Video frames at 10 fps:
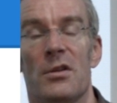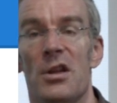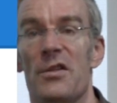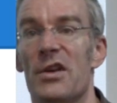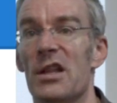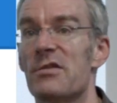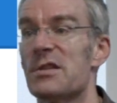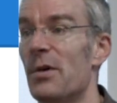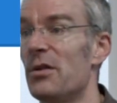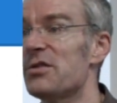And if you get a
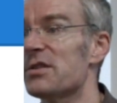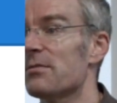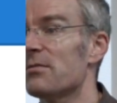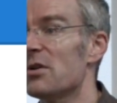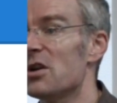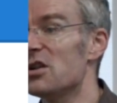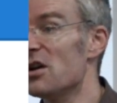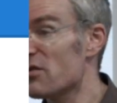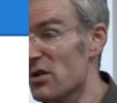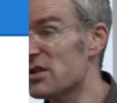response, you know
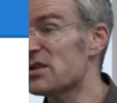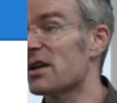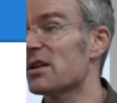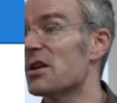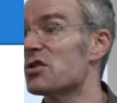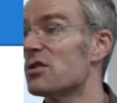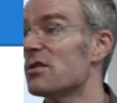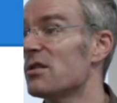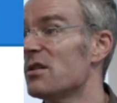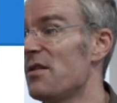you've got an internet connection.
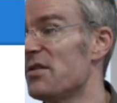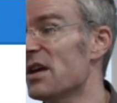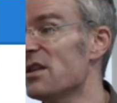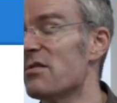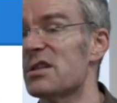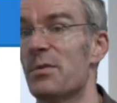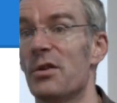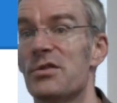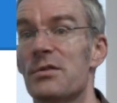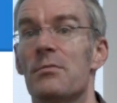If you get no
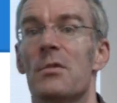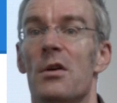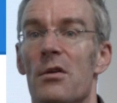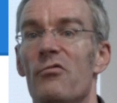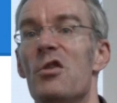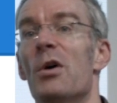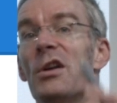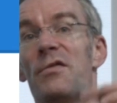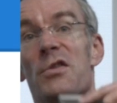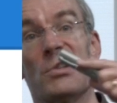response,
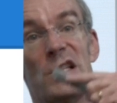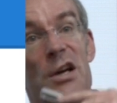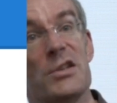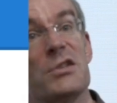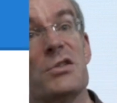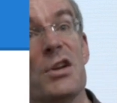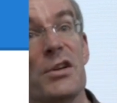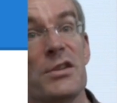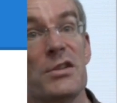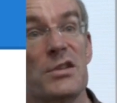rewind a few slides and
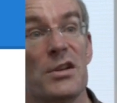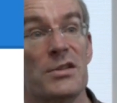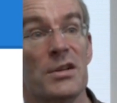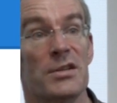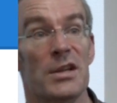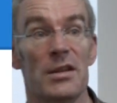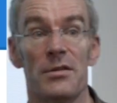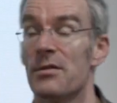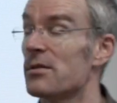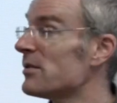start again.
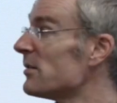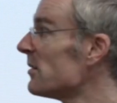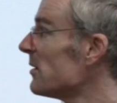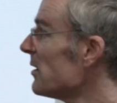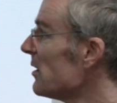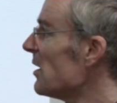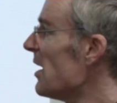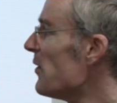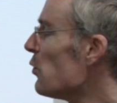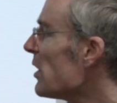
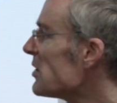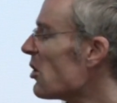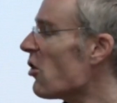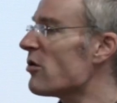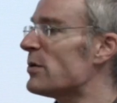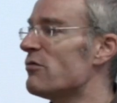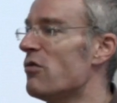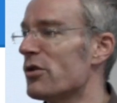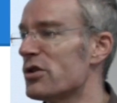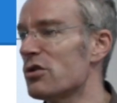If it all goes horribly
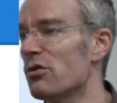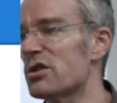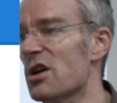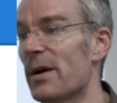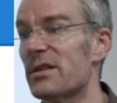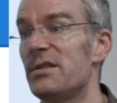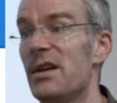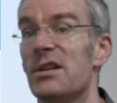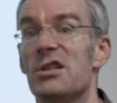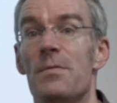wrong, you can always go back to
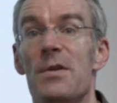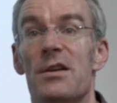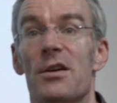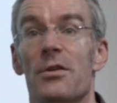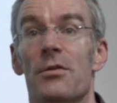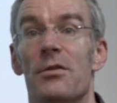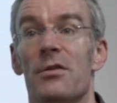DHCP, can't you?